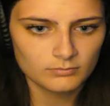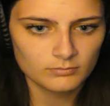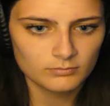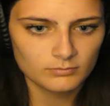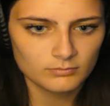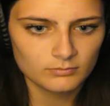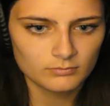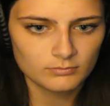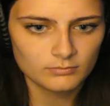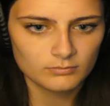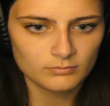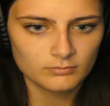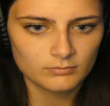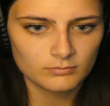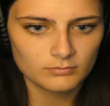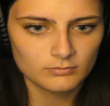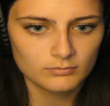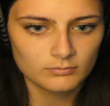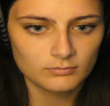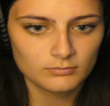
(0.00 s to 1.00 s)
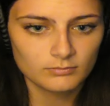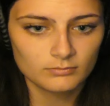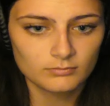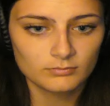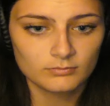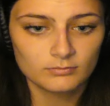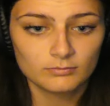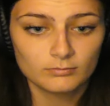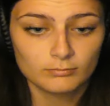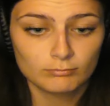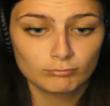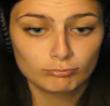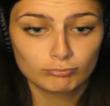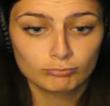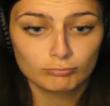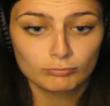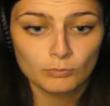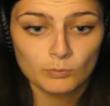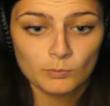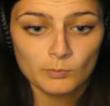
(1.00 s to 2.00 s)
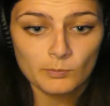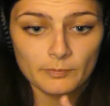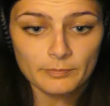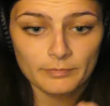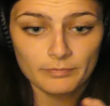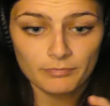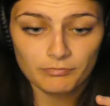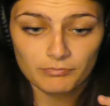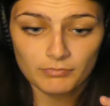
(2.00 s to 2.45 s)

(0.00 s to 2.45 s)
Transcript: (silence)